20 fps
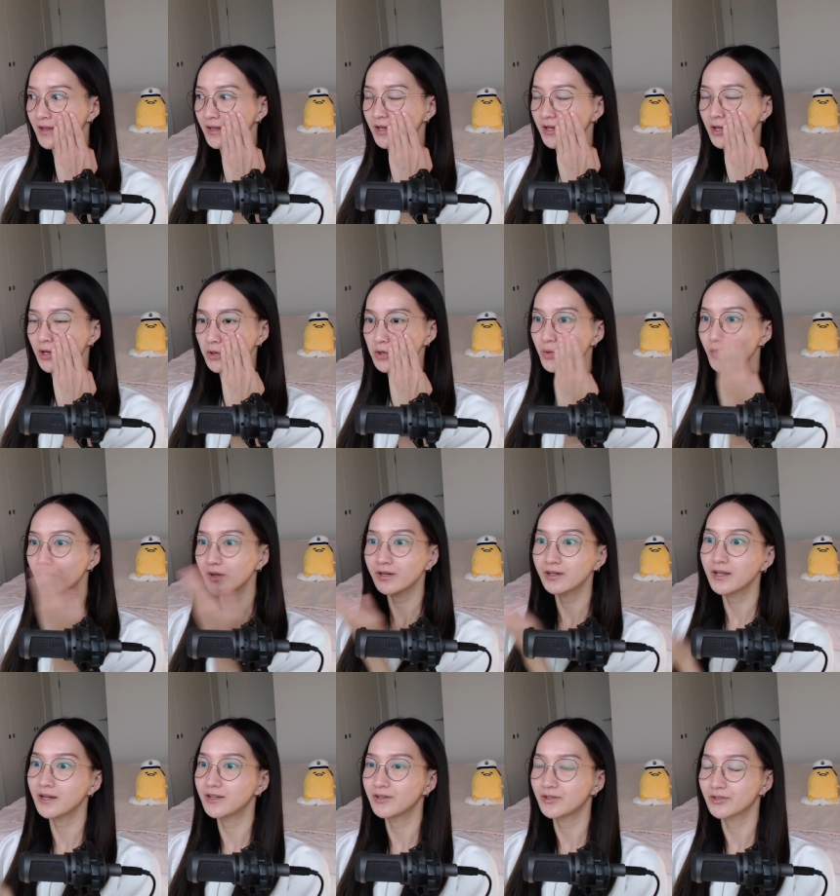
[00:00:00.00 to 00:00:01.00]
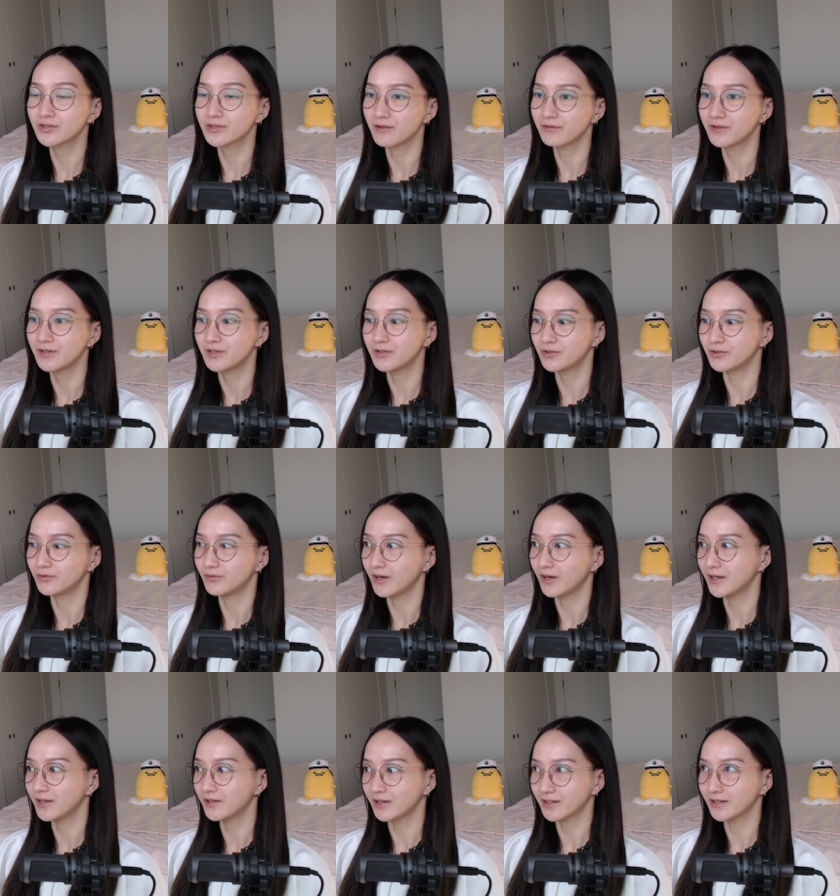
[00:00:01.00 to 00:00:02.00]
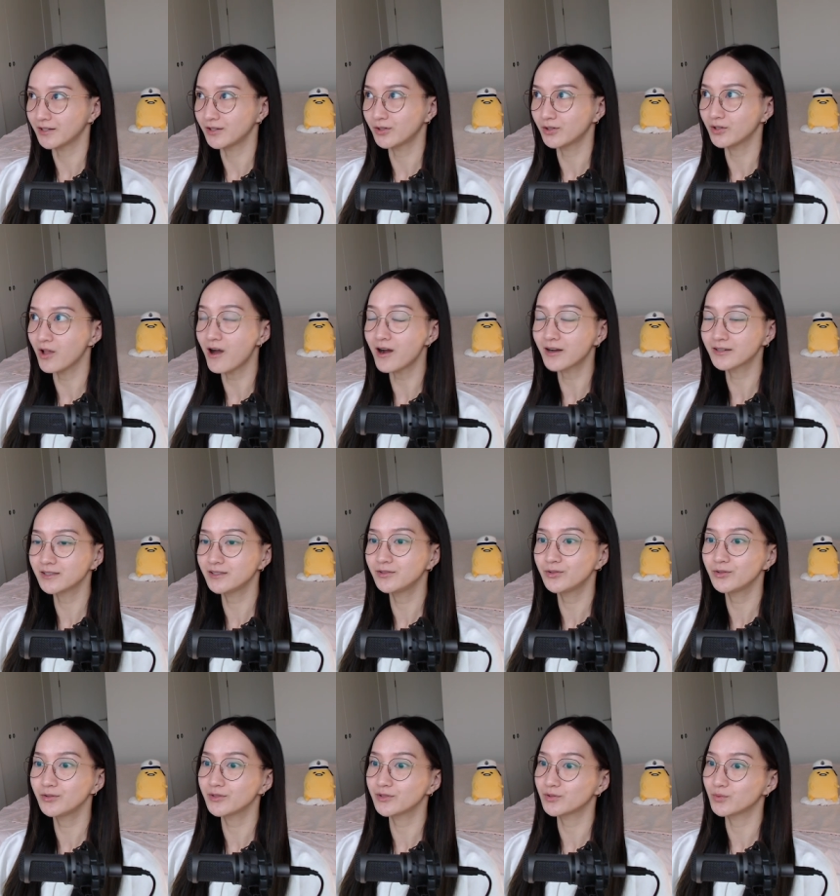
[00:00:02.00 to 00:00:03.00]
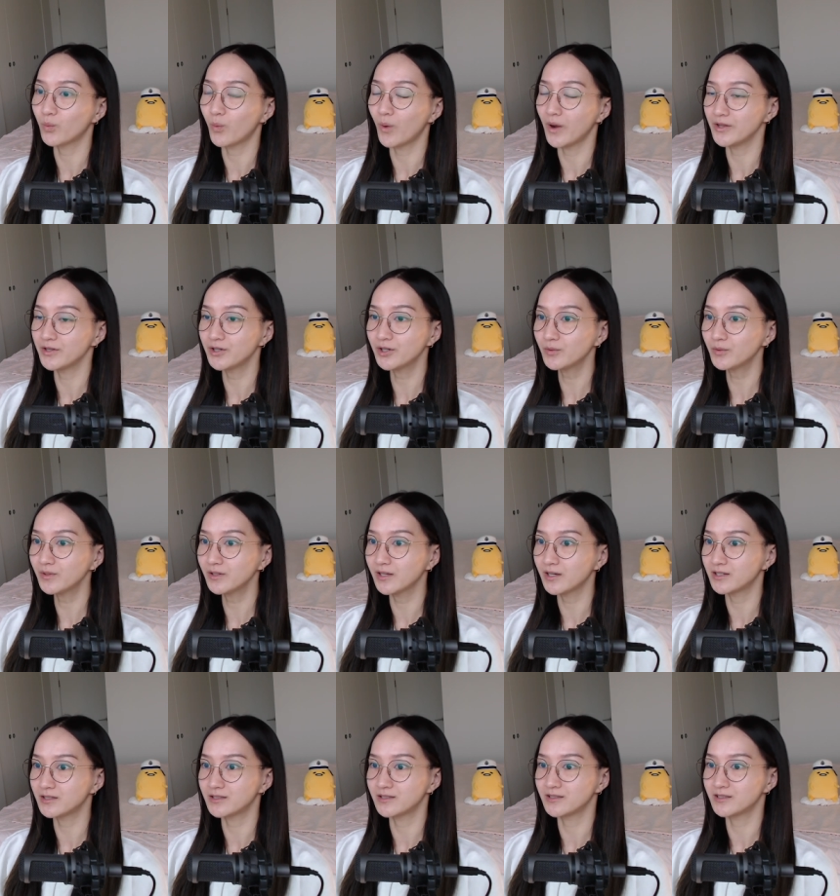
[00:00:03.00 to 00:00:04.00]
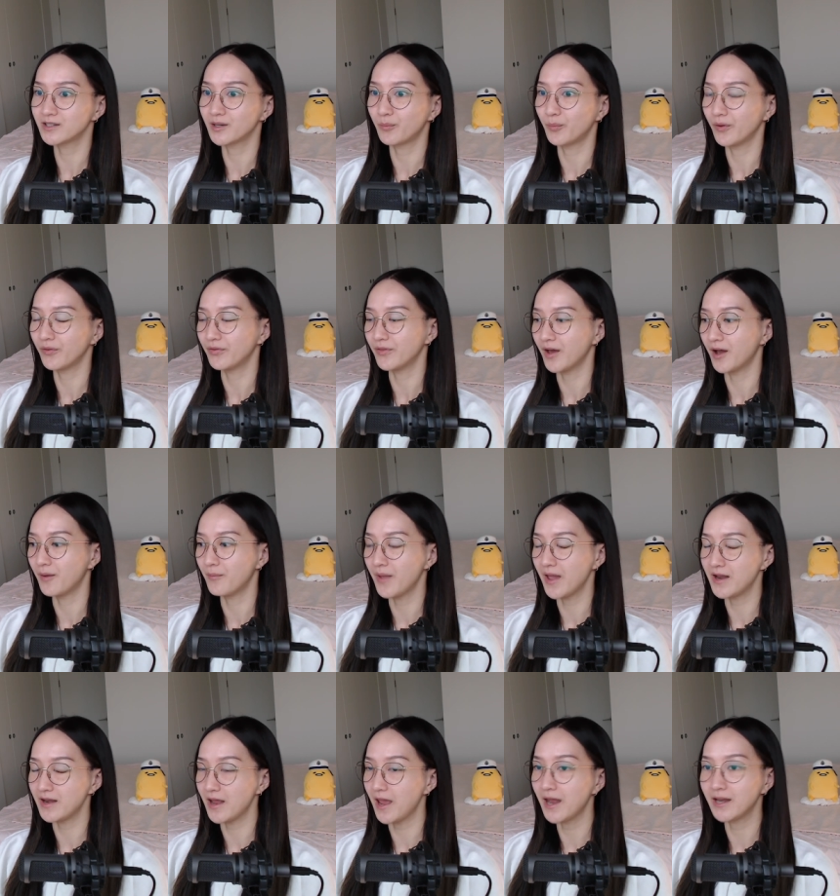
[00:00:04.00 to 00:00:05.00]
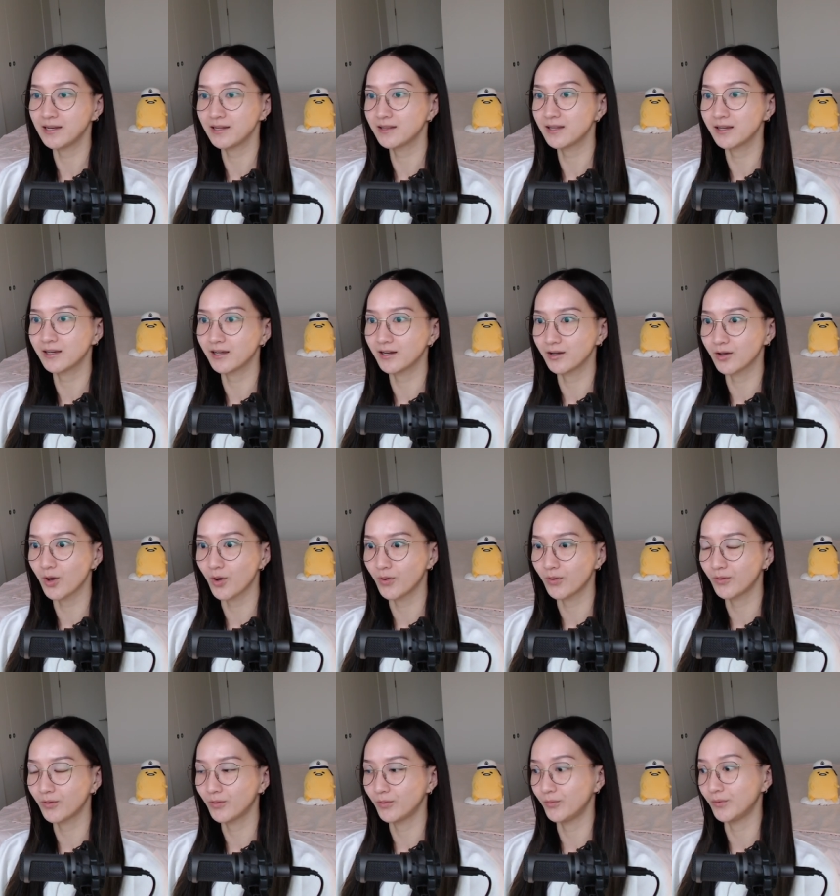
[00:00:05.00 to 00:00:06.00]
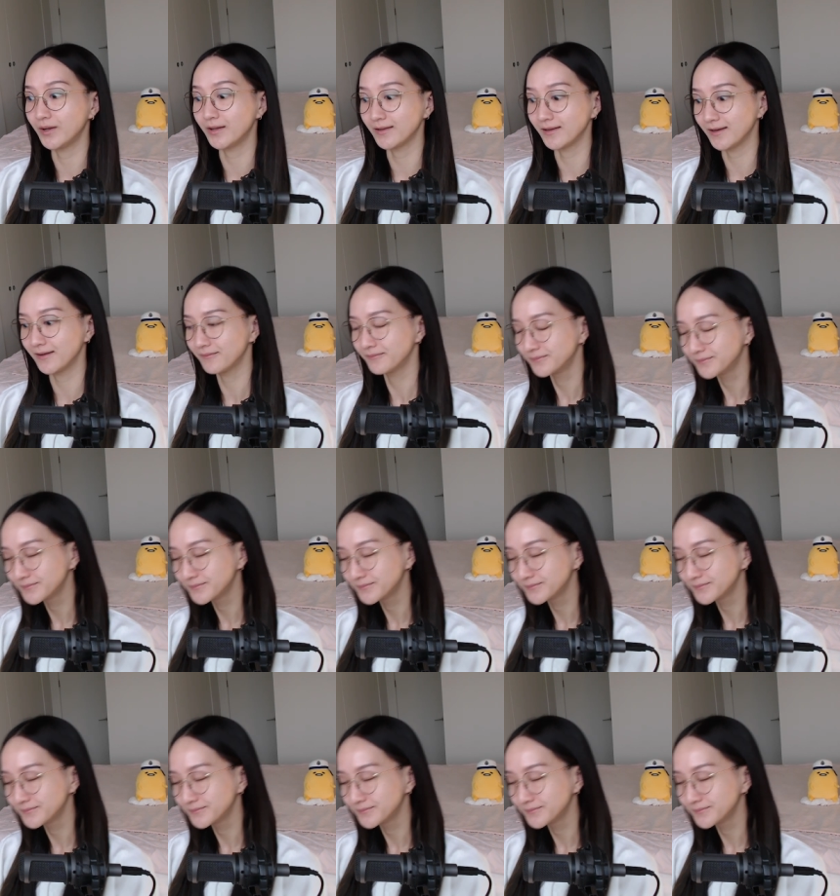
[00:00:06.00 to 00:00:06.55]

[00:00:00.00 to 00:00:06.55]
you don't know what you're getting yourself into, right? You're locked into this one-year relationship with them, and anything can go, really.